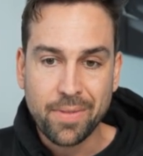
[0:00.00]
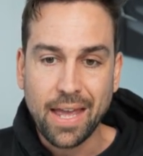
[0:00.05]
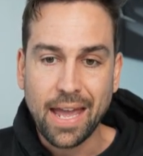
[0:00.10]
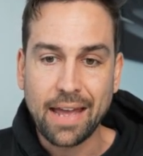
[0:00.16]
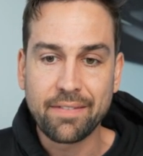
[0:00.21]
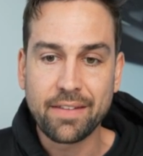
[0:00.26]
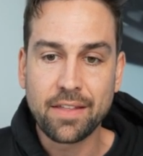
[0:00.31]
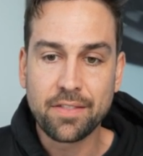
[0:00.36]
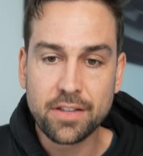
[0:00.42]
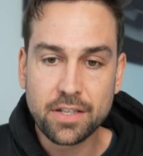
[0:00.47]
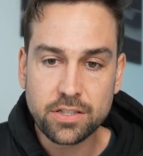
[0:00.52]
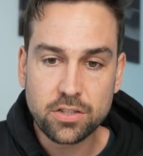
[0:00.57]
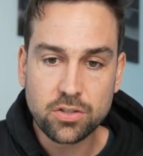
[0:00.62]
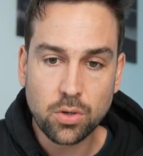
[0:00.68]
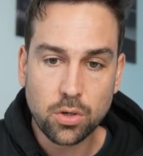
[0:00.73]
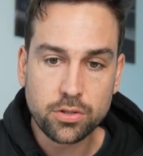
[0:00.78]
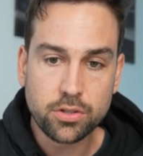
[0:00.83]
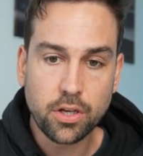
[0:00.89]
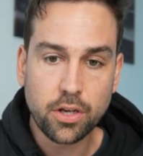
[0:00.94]
And then this is
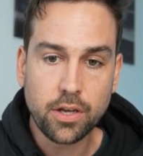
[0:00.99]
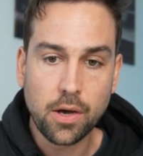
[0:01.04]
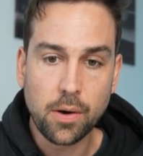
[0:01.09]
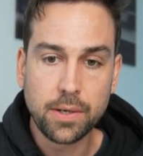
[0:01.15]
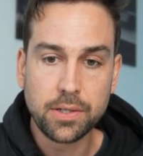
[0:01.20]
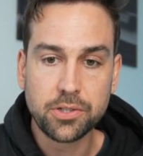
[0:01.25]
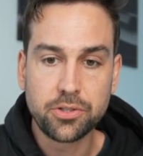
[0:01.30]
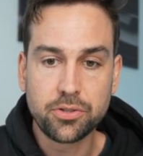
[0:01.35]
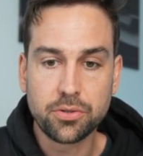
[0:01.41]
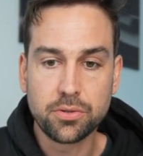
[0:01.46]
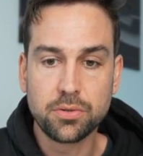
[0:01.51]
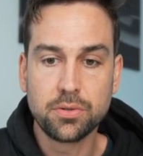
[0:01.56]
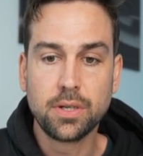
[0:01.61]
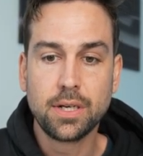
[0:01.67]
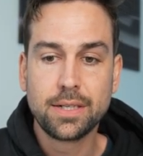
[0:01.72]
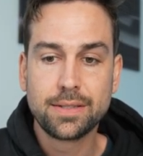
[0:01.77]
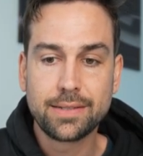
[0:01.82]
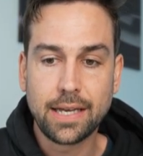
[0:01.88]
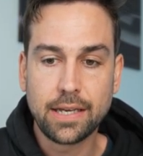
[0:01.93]
also going
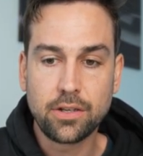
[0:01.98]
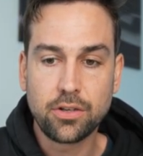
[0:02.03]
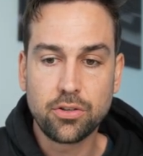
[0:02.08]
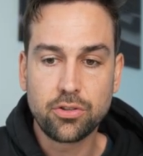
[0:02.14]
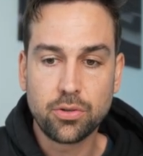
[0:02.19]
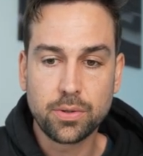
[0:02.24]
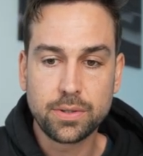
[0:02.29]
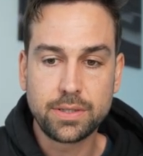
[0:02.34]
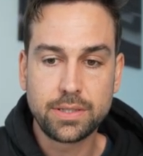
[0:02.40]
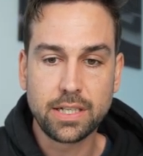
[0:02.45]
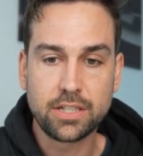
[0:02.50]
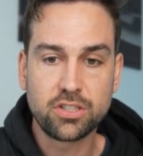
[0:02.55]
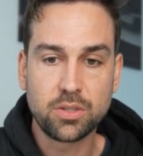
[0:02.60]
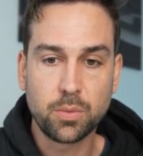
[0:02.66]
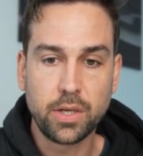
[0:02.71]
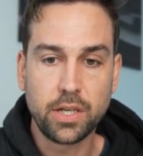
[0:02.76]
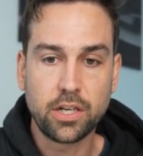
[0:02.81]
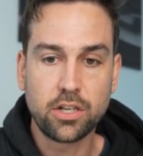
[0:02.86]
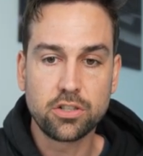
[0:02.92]
to take you to a
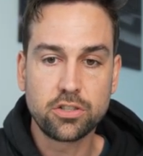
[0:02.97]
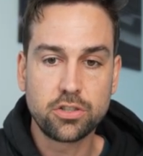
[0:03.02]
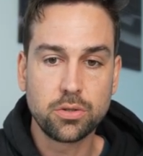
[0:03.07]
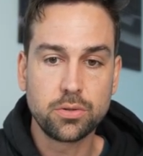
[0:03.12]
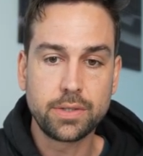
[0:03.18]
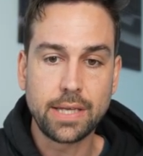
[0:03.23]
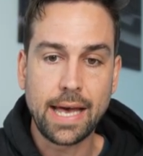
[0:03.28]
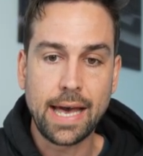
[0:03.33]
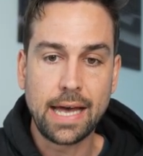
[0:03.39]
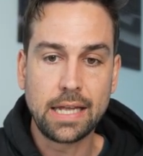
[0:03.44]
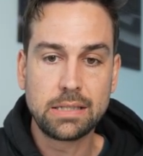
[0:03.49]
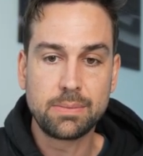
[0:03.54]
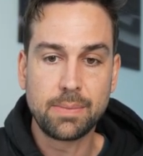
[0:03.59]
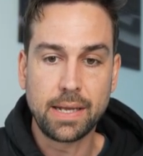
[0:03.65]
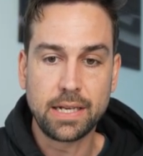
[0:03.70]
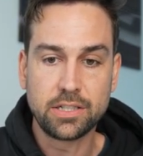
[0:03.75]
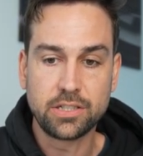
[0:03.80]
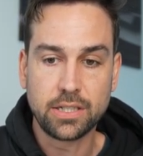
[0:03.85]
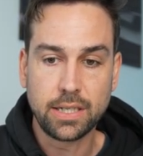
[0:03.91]
section where you can choose Ads
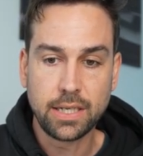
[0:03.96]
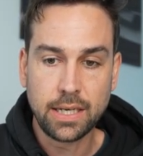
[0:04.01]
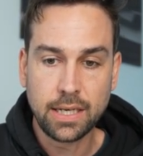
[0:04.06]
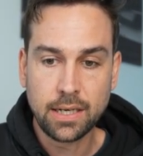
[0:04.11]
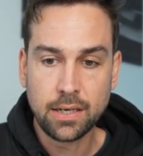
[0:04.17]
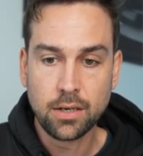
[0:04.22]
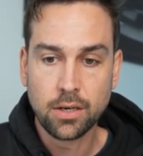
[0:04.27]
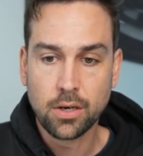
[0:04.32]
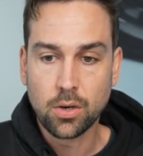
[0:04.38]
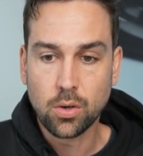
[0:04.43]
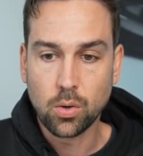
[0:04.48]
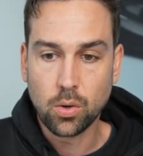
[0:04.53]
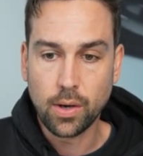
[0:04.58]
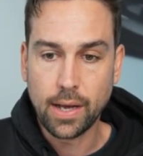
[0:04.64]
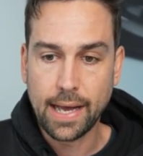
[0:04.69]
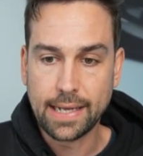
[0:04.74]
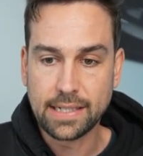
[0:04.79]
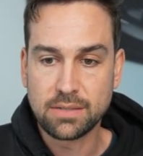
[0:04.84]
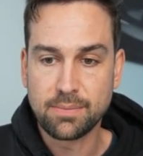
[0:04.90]
Manager here
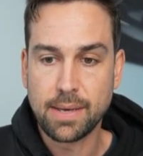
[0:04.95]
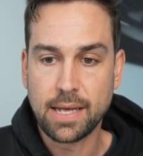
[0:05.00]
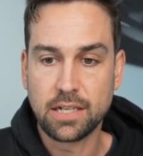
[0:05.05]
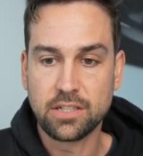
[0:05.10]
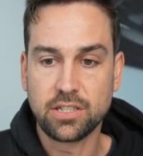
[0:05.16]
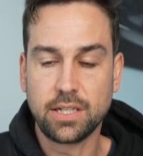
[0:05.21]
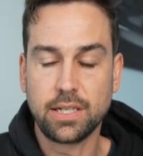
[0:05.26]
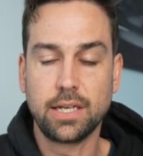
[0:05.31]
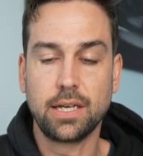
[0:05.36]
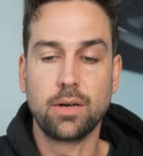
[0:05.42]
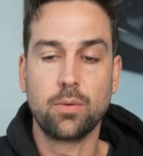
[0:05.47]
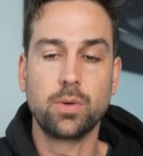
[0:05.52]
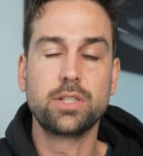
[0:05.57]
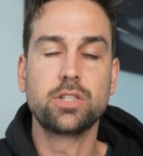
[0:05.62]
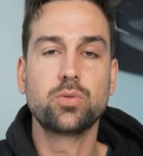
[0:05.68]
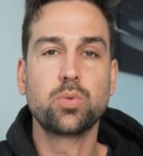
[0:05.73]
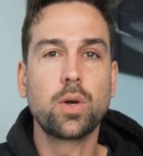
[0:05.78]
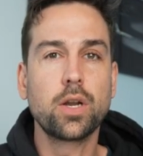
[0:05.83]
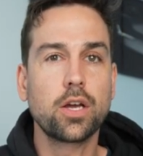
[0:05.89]
or Ads Manager here. We
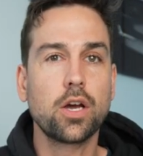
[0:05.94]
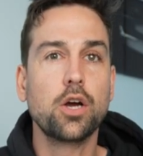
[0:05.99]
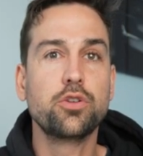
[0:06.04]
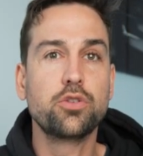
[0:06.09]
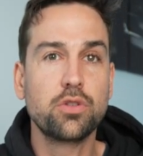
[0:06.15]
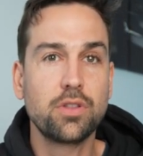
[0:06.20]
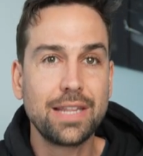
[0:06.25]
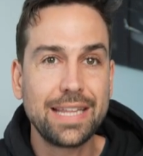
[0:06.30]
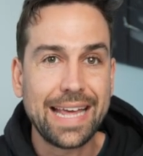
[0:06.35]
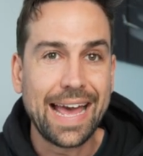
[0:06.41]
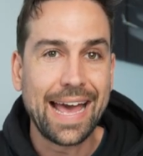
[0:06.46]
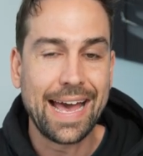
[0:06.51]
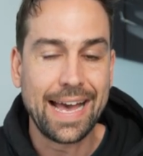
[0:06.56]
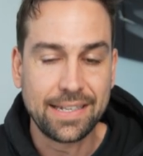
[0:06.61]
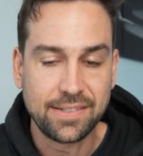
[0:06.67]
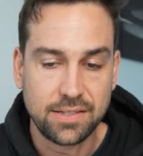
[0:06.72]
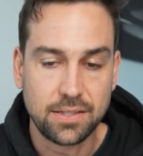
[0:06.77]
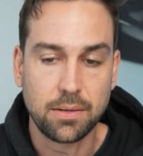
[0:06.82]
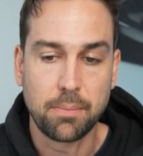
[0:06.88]
just want to go to the
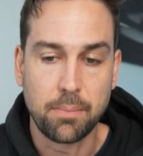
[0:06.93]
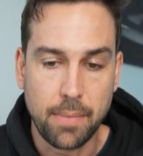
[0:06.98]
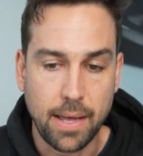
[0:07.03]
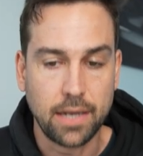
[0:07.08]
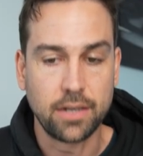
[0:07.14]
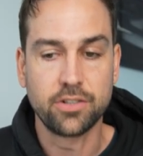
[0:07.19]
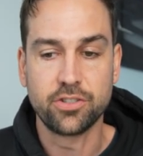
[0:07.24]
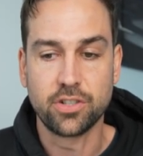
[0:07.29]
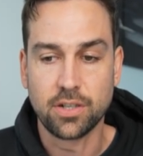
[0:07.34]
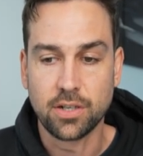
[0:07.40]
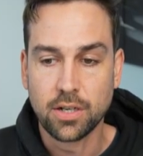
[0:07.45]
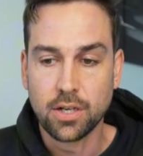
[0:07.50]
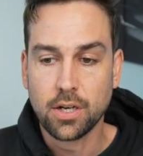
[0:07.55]
Ads Manager.